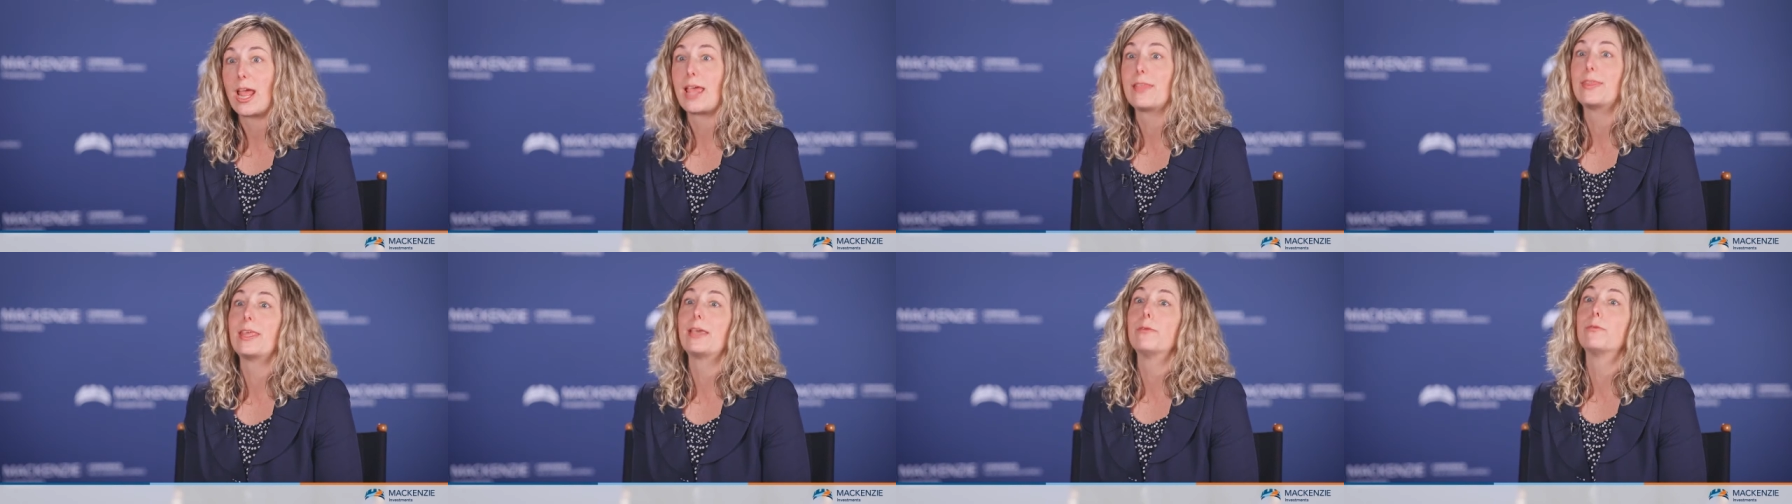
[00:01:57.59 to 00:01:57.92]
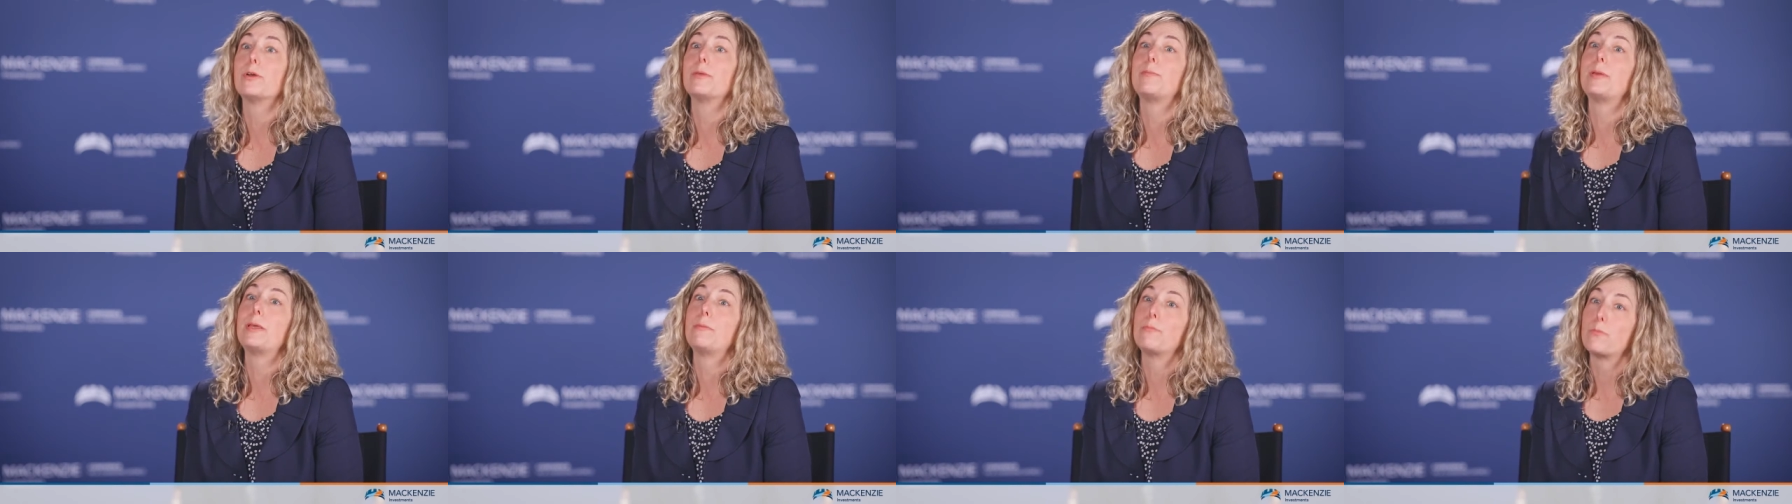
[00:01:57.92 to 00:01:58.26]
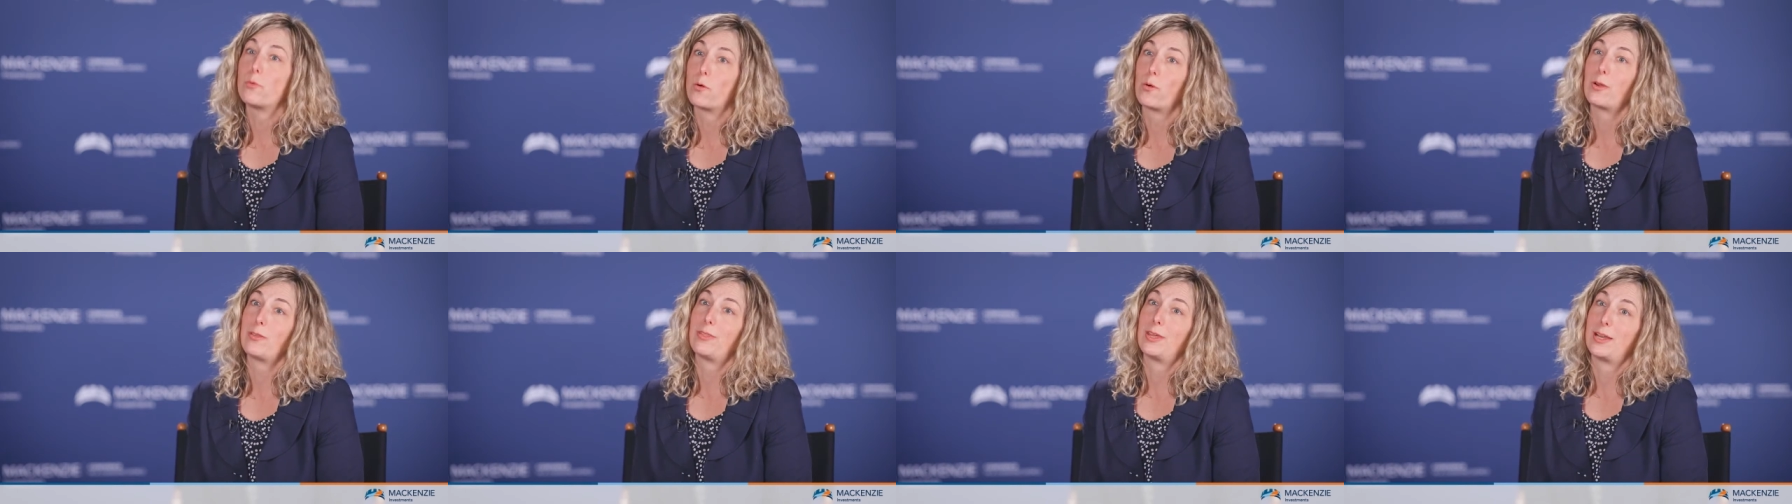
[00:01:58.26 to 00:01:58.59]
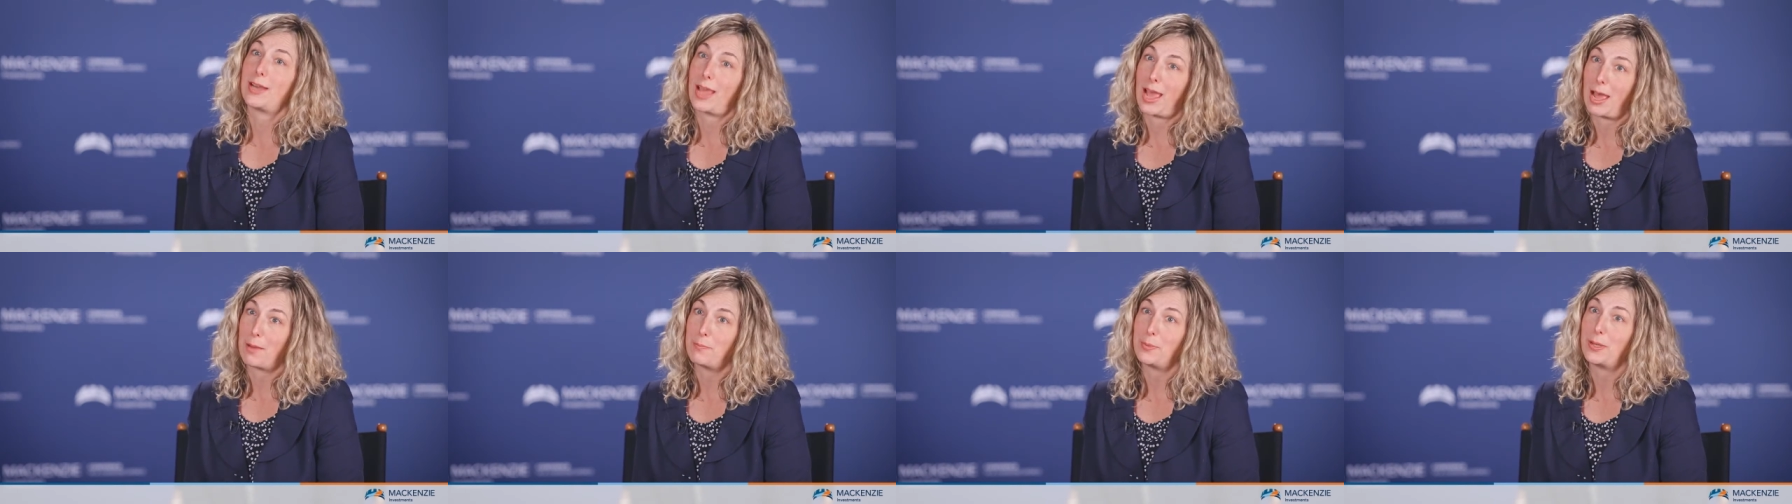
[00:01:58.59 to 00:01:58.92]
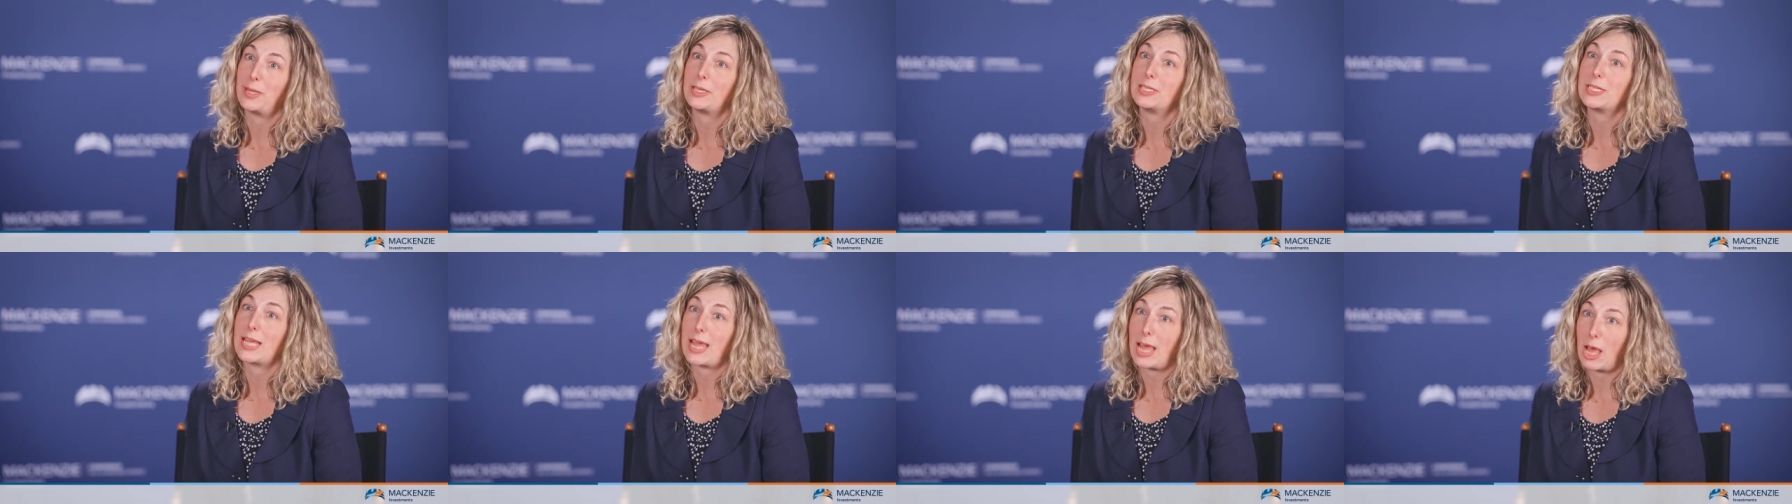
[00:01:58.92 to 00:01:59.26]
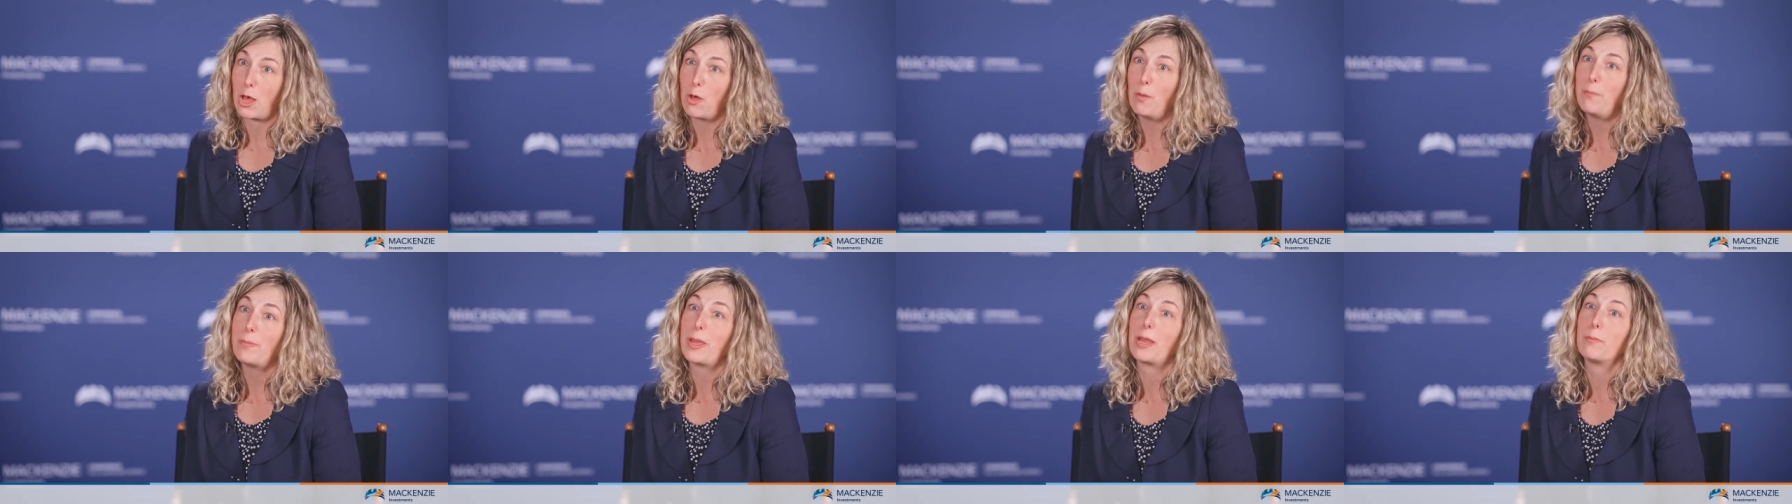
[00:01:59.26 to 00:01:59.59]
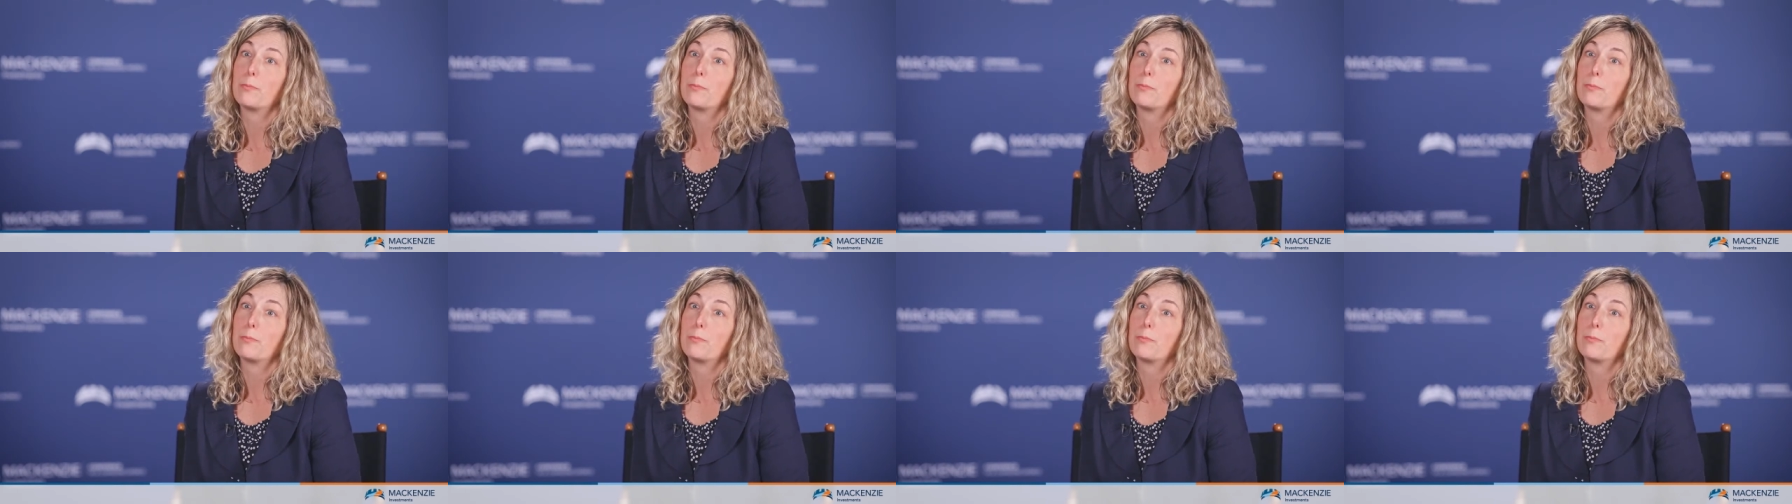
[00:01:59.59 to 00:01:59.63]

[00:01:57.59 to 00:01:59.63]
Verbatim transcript: and they would be more than happy to help